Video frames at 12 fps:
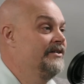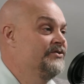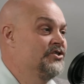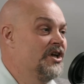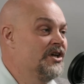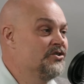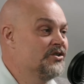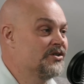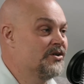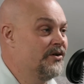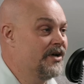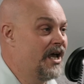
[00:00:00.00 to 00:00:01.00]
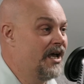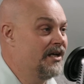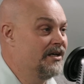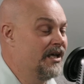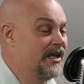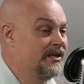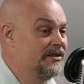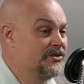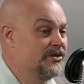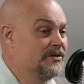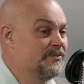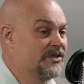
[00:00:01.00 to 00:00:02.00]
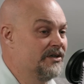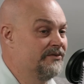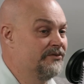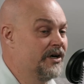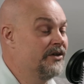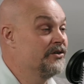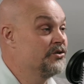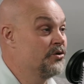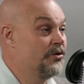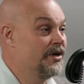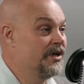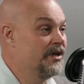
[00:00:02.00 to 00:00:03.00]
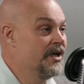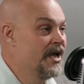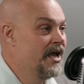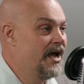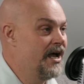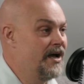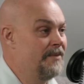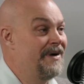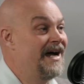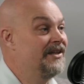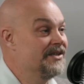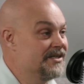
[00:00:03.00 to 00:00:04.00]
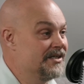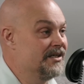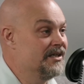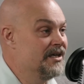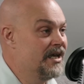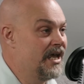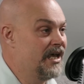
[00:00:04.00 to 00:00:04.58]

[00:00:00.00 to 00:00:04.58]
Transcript: of changes going on in terms of regulatory policy,